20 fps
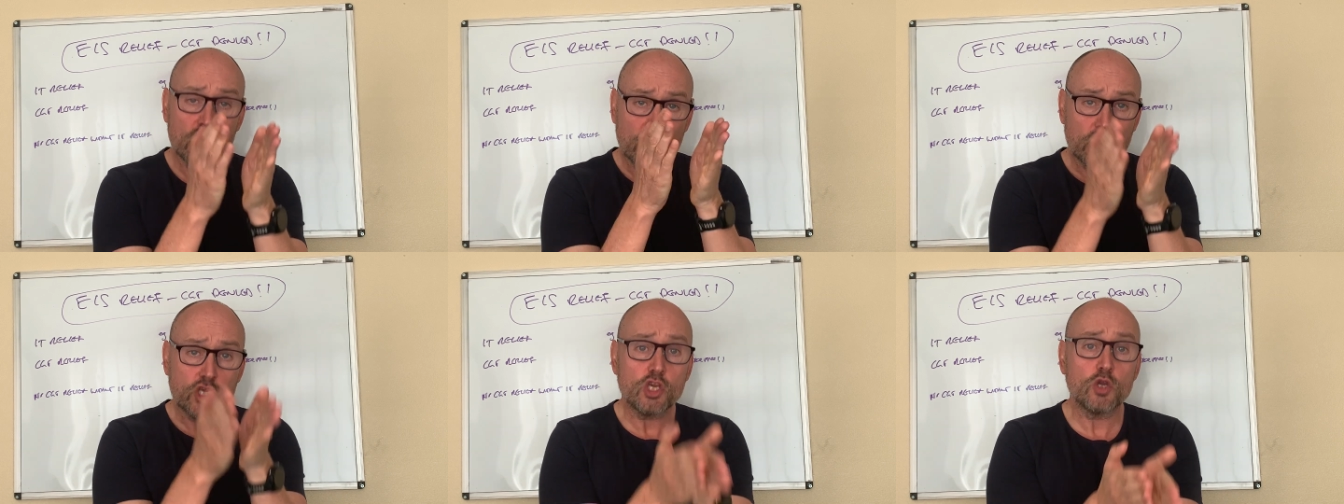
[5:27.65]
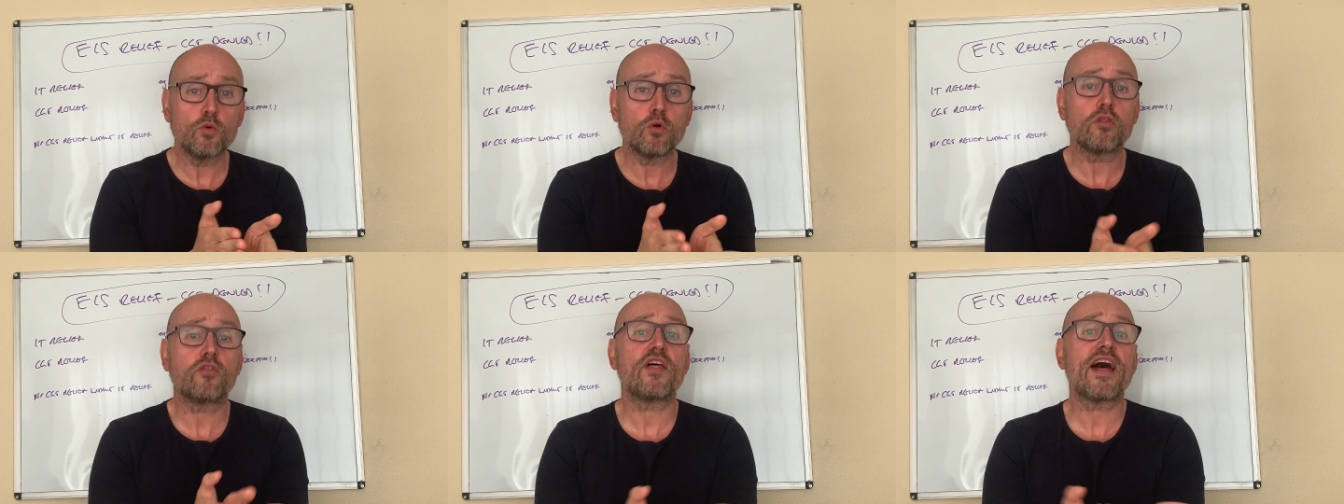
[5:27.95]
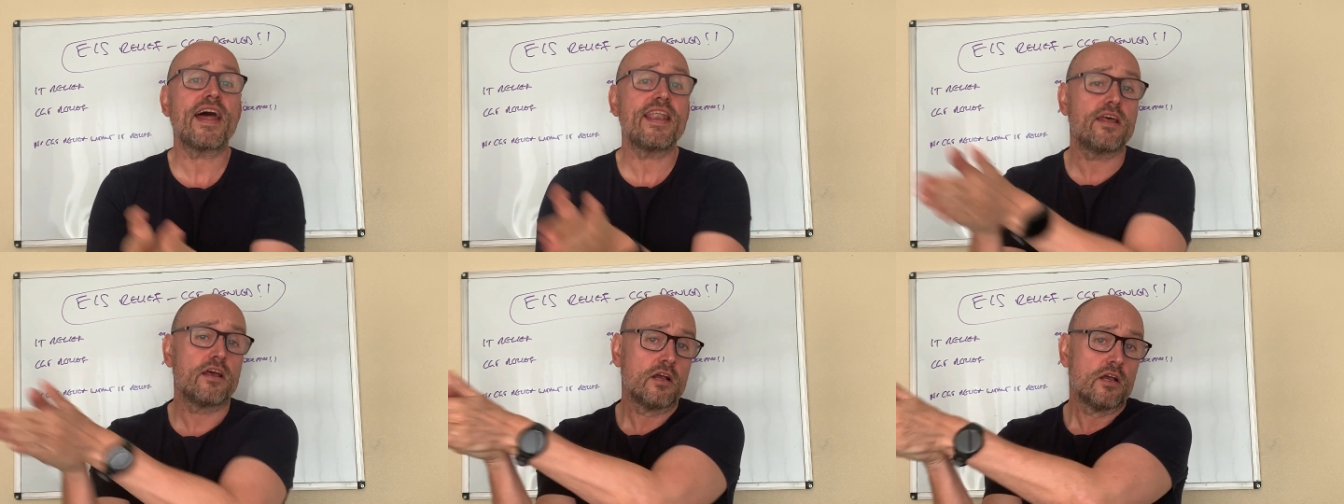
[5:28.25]
you will
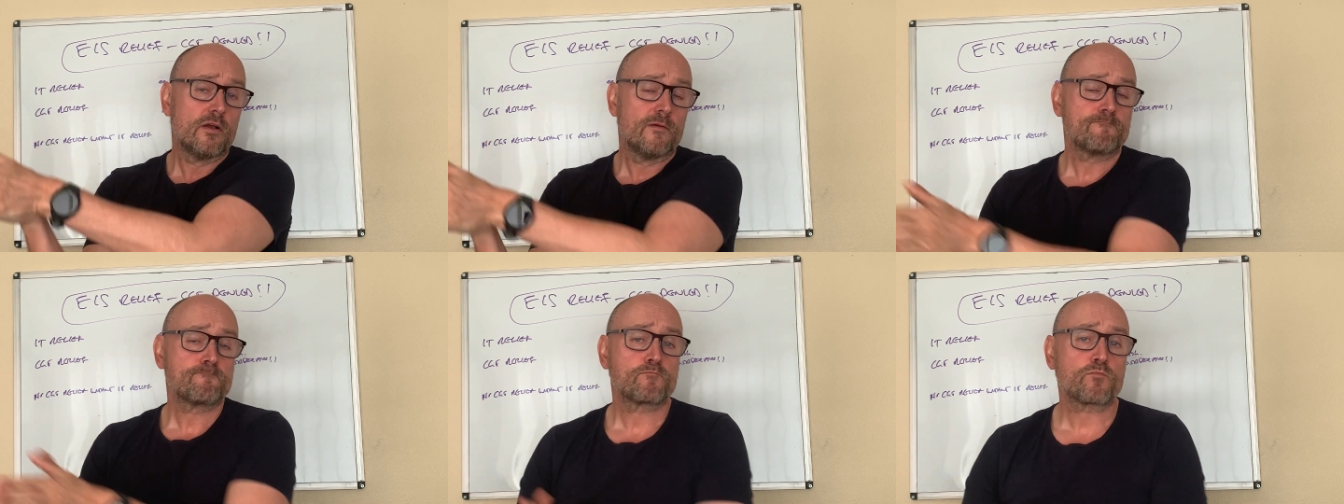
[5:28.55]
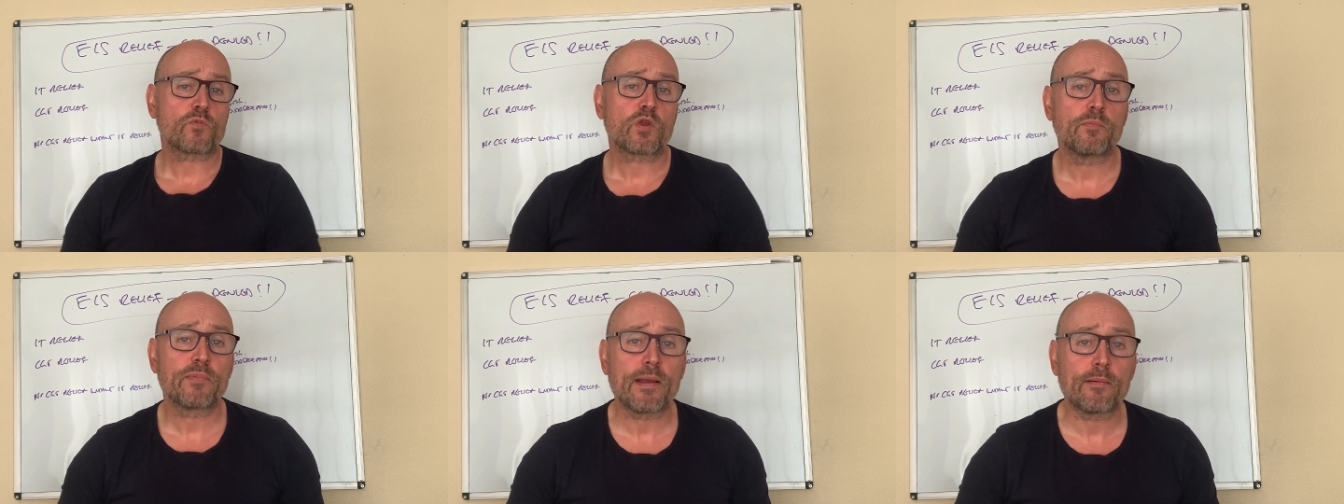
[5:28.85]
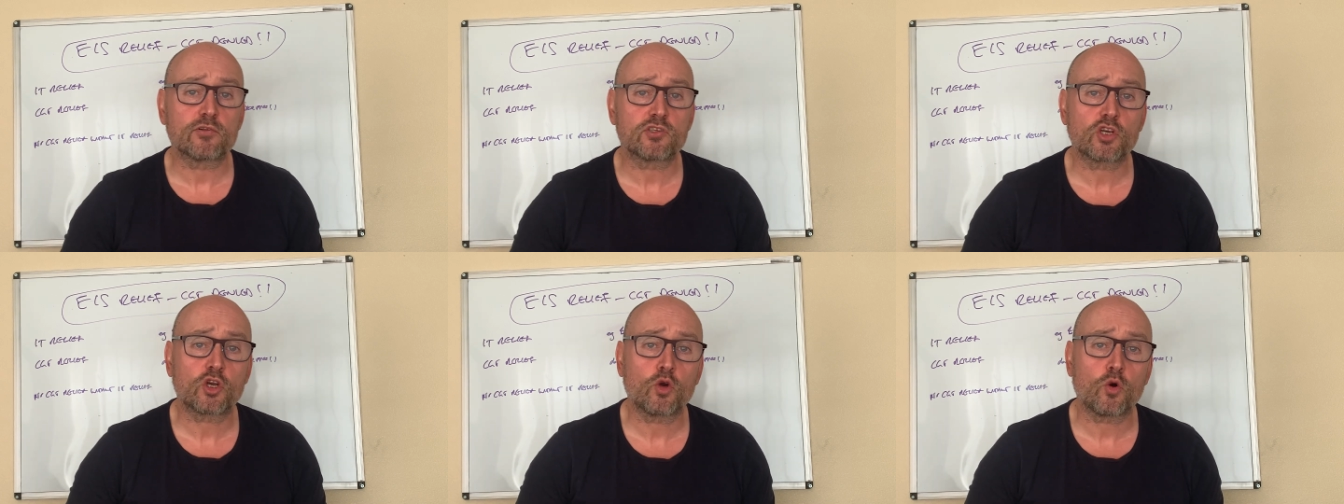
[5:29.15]
then be
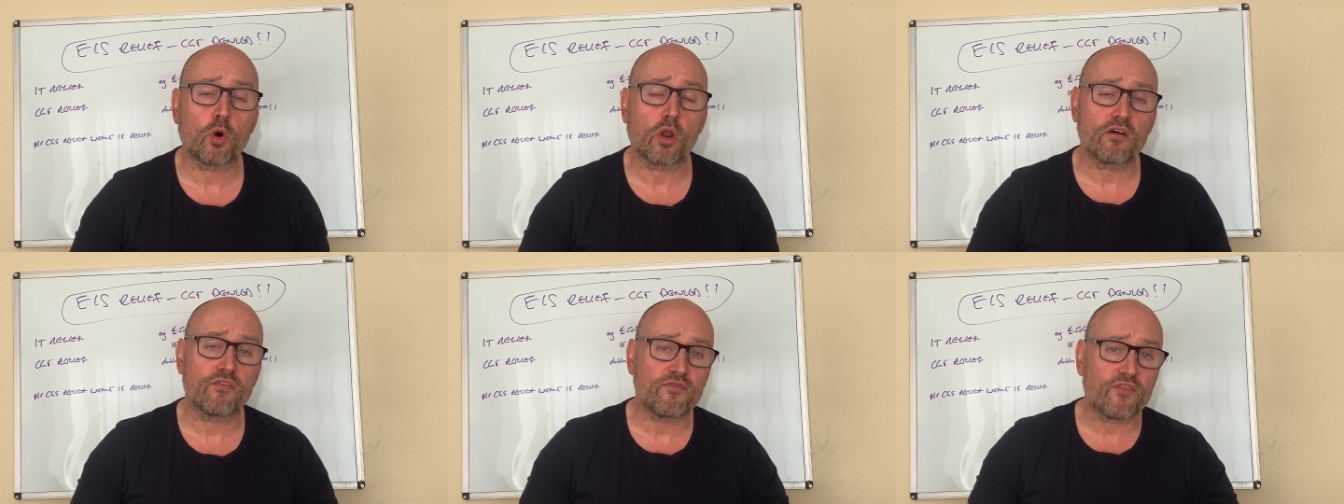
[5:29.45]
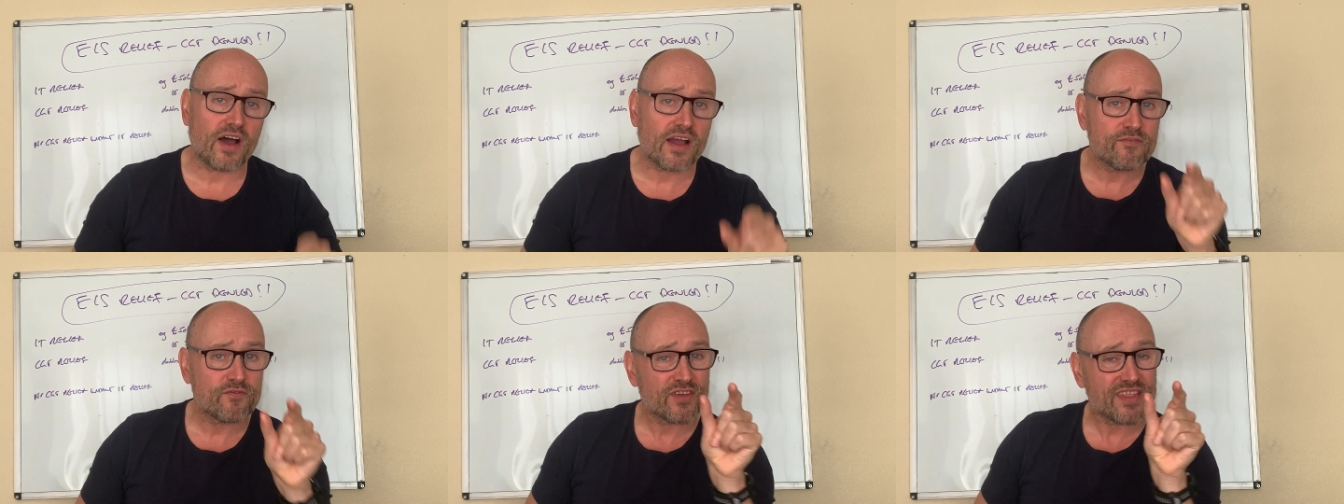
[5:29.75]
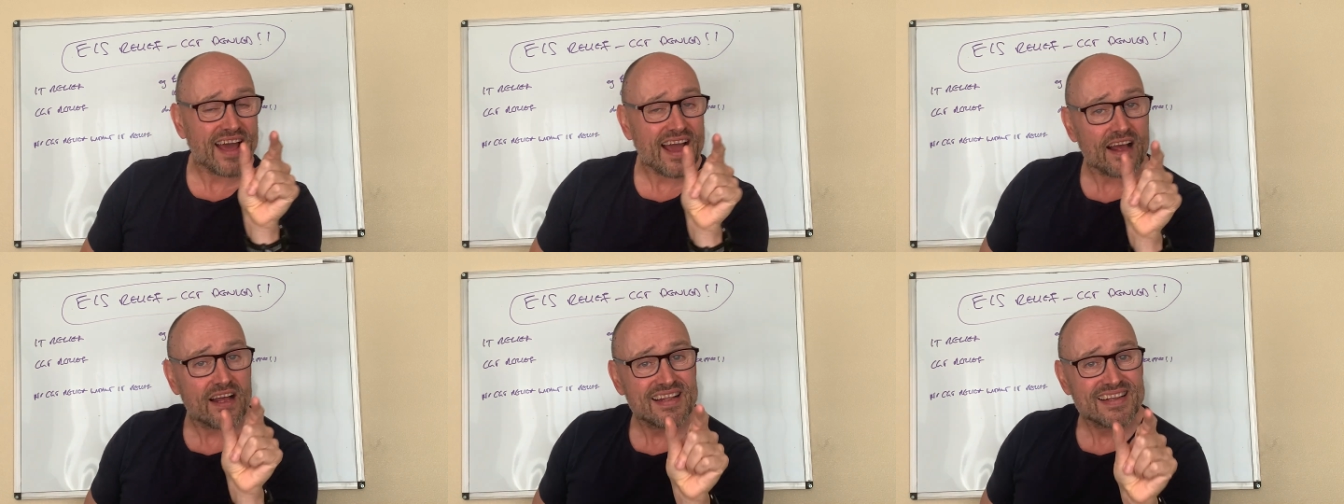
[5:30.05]
able to qualify for
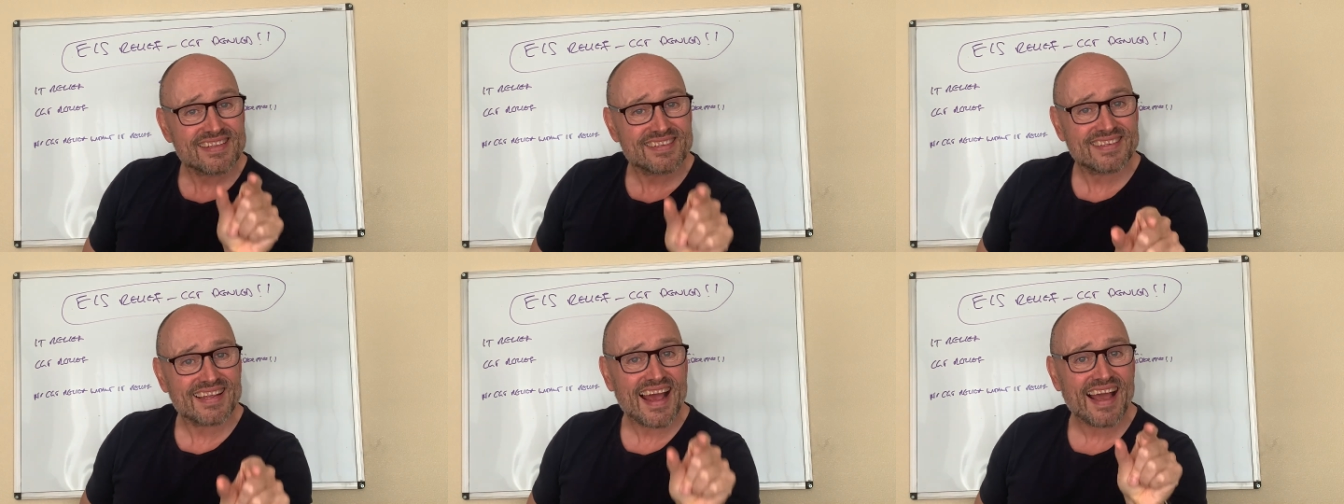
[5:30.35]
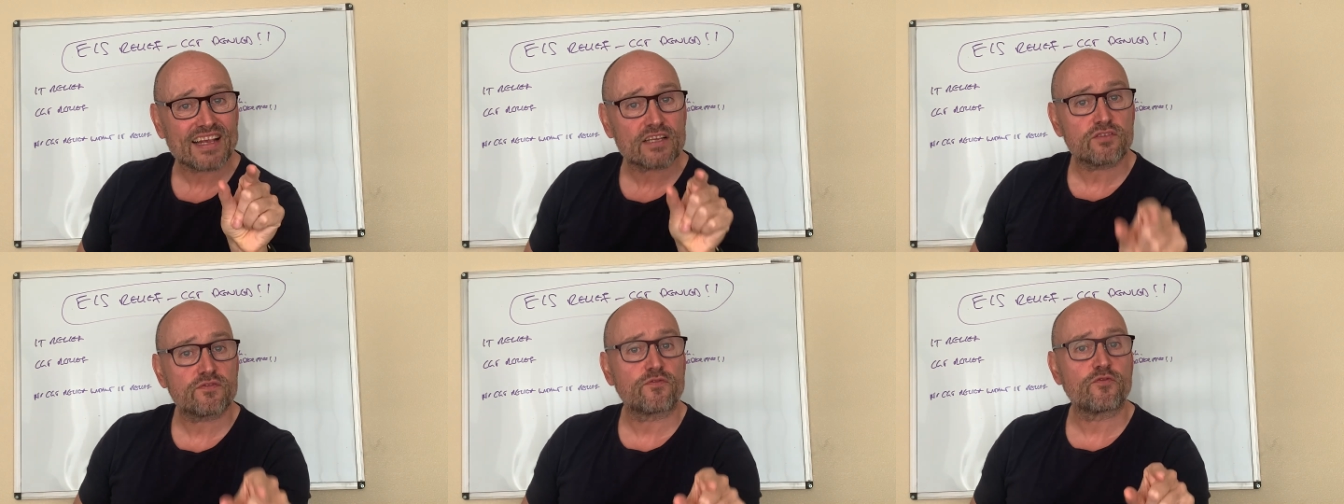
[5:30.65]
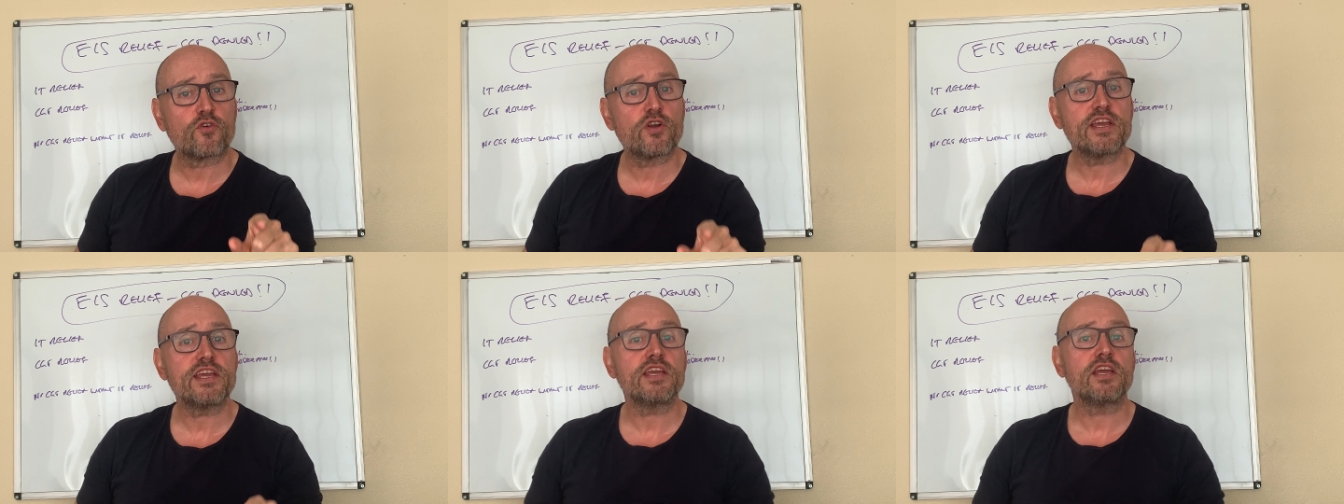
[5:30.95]
that
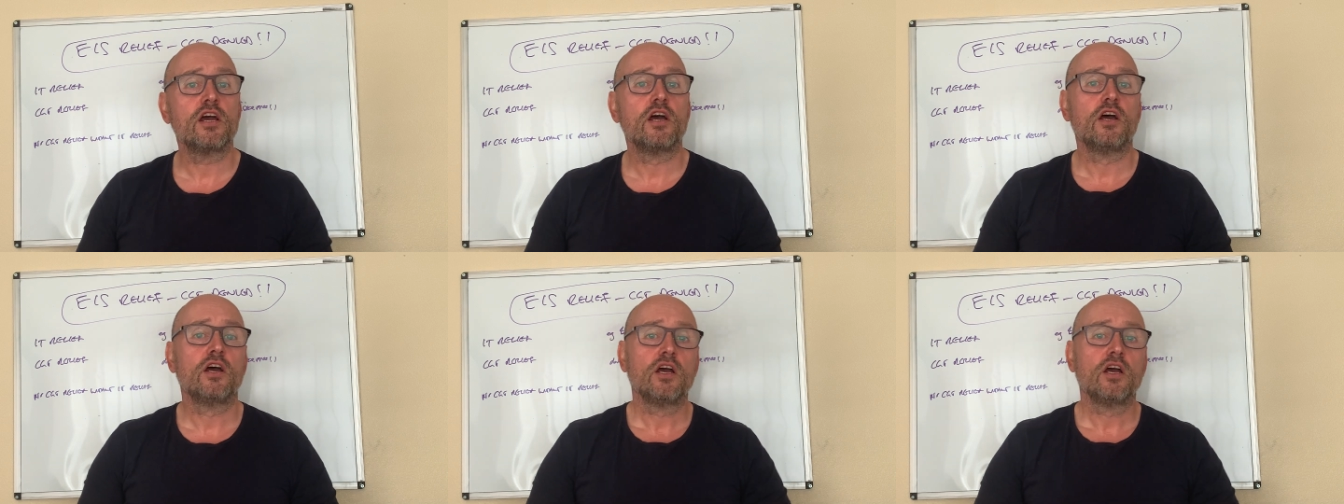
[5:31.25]
tax-free